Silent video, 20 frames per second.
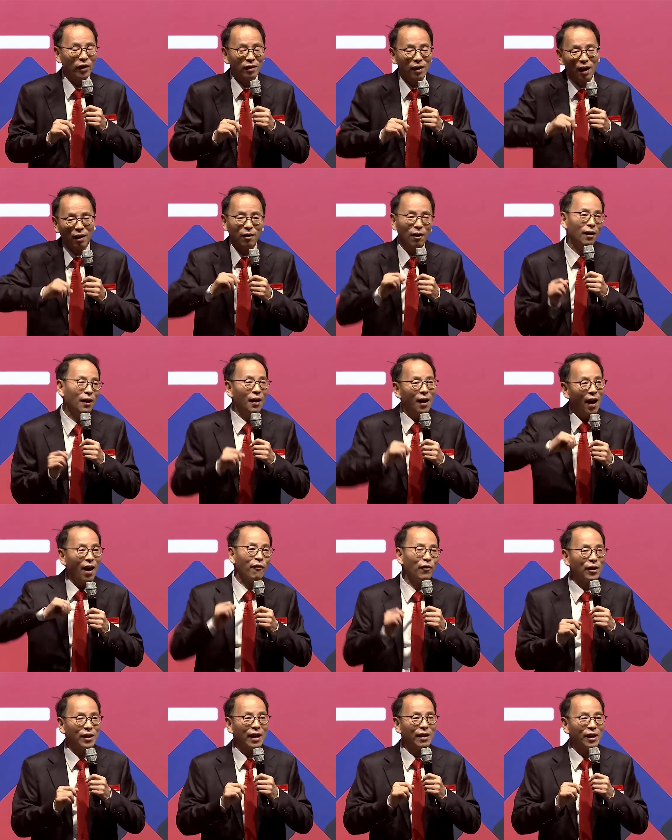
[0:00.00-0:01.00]
Like
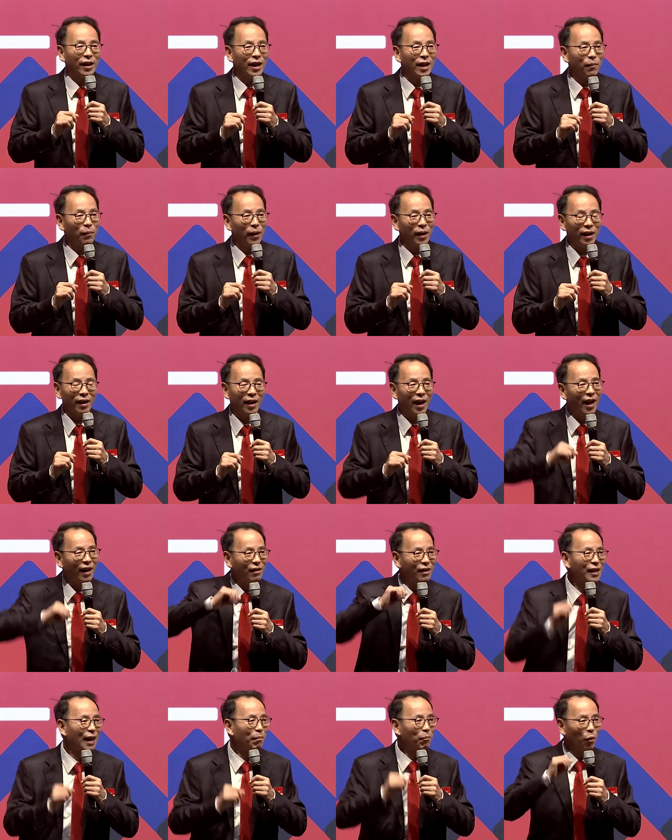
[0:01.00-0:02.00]
every day you keep hearing
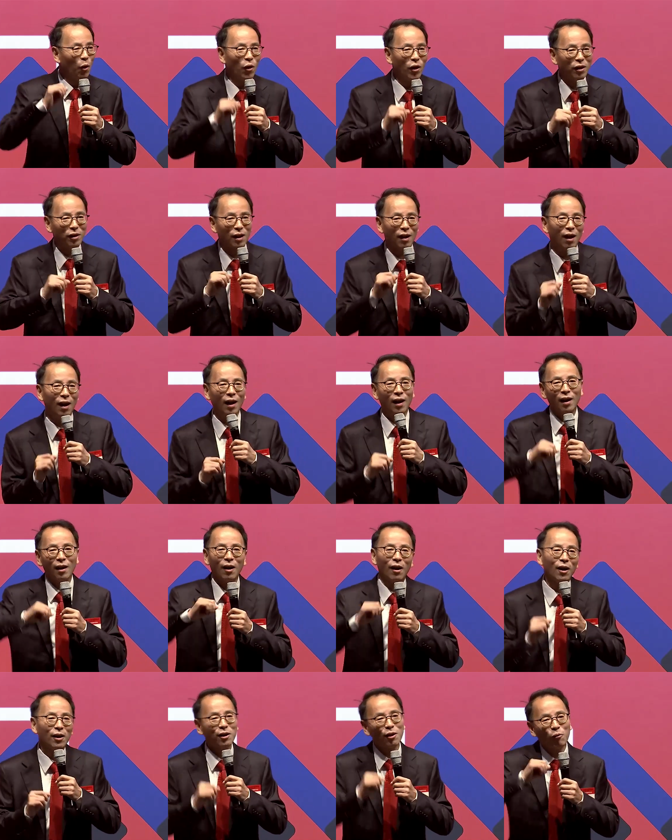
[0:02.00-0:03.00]
some noise.
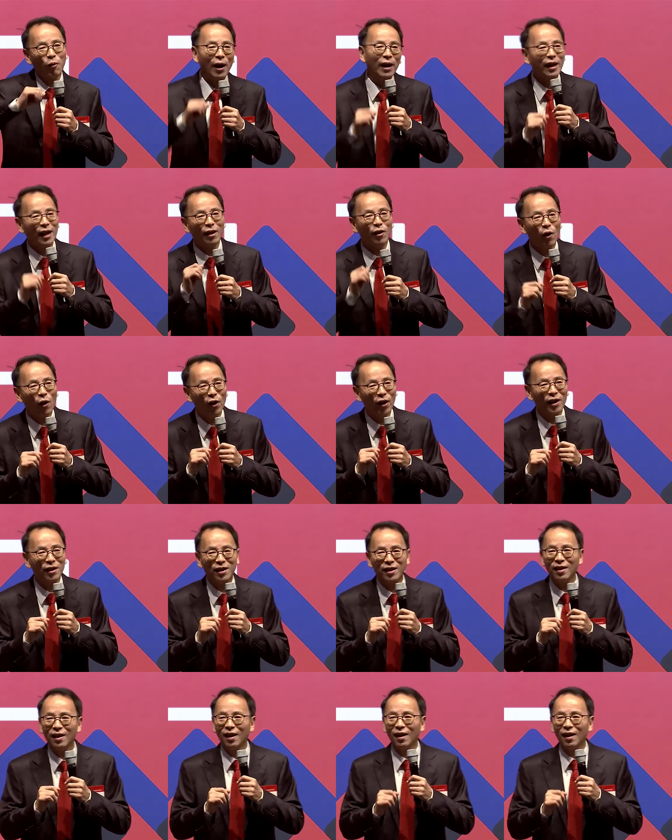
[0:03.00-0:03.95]
It's cranking noise.